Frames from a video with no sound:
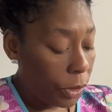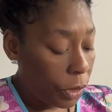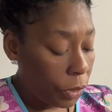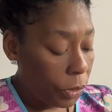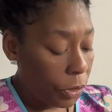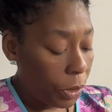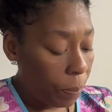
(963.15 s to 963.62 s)

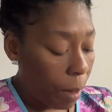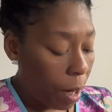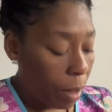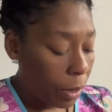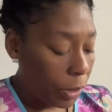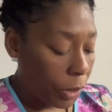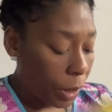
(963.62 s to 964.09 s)
Choose your
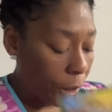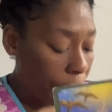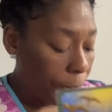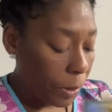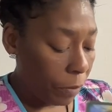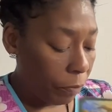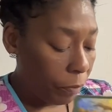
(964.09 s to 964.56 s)

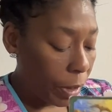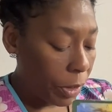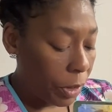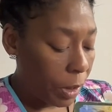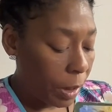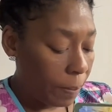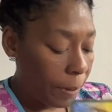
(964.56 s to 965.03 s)
partnerships, your
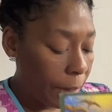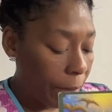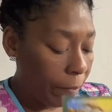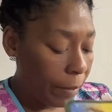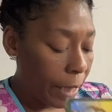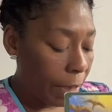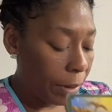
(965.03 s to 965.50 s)
friendships,
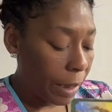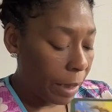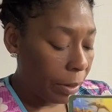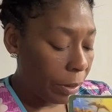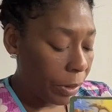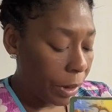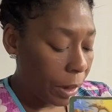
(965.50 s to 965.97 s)
7th house
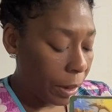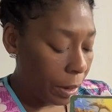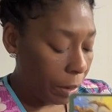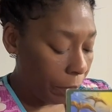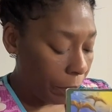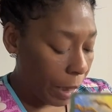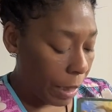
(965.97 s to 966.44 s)
energy,
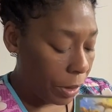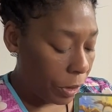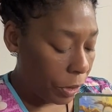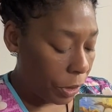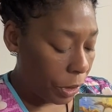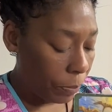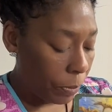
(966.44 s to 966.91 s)
your
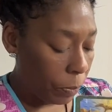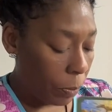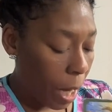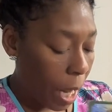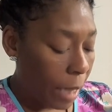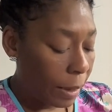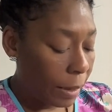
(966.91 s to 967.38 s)
relationships
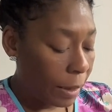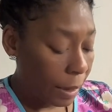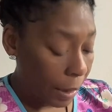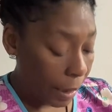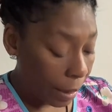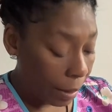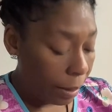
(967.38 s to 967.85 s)

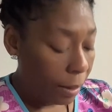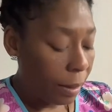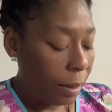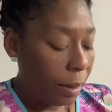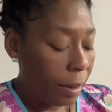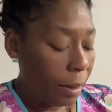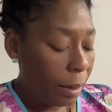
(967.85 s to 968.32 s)
wisely.
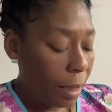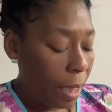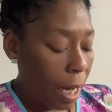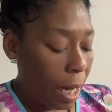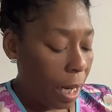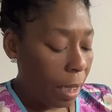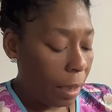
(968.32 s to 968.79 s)

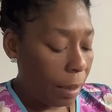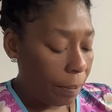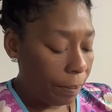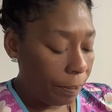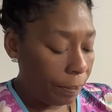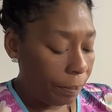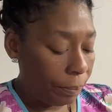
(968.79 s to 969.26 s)

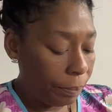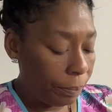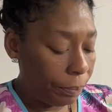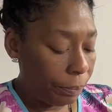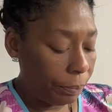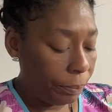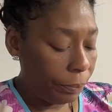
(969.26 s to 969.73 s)

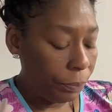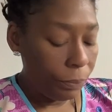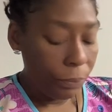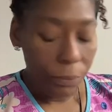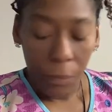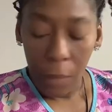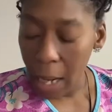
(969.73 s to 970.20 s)

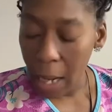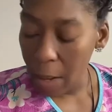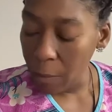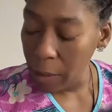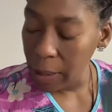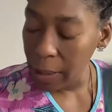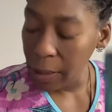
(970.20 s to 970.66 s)

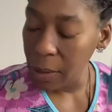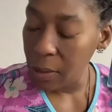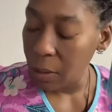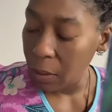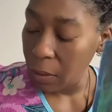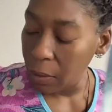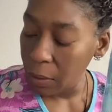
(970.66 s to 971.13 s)
And with this
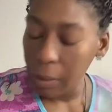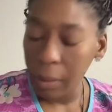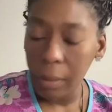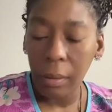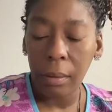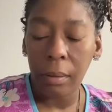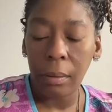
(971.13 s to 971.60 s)
third,
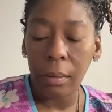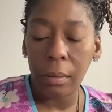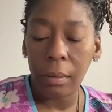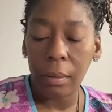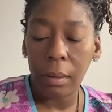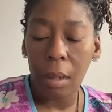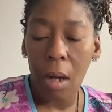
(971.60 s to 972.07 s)

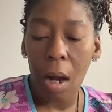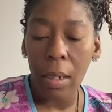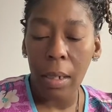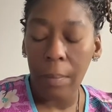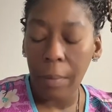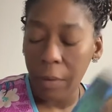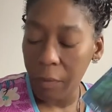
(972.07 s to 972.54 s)

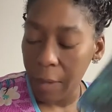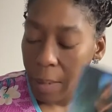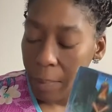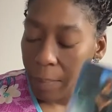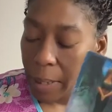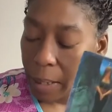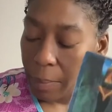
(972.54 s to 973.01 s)
card number 3,
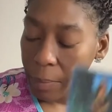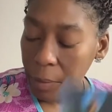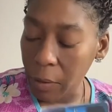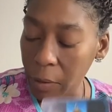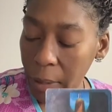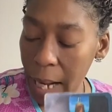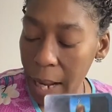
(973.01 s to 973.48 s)
I'm picking up
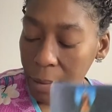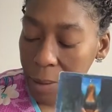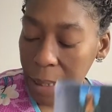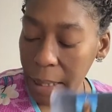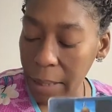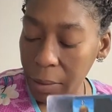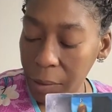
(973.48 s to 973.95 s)
3rd
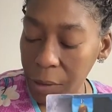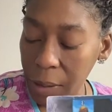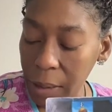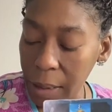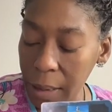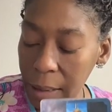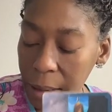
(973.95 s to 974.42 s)
house
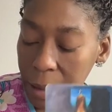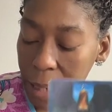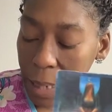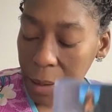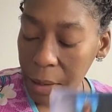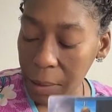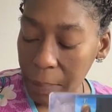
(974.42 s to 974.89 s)
energy. This is
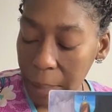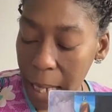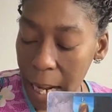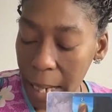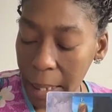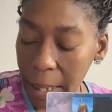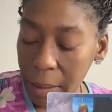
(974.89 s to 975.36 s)
like
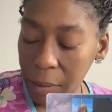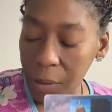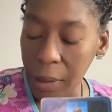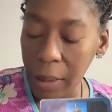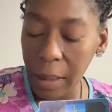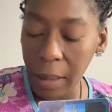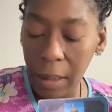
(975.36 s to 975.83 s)
Gemini
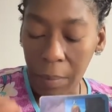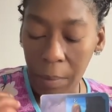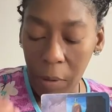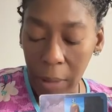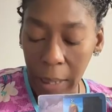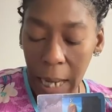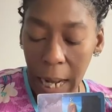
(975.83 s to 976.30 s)
energy,
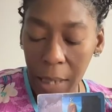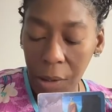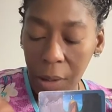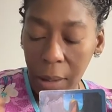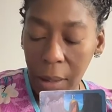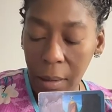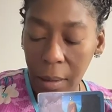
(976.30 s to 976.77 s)

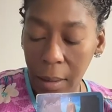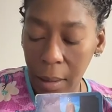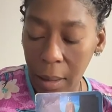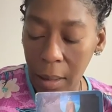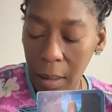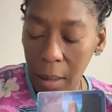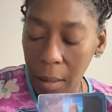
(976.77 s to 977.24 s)
communication,
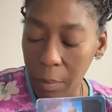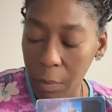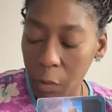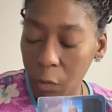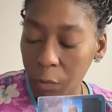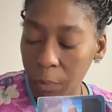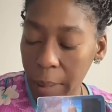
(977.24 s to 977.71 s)

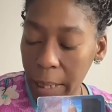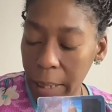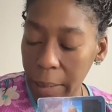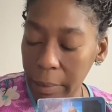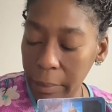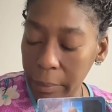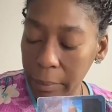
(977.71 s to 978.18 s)

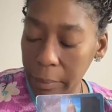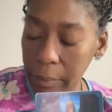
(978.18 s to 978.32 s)
movement.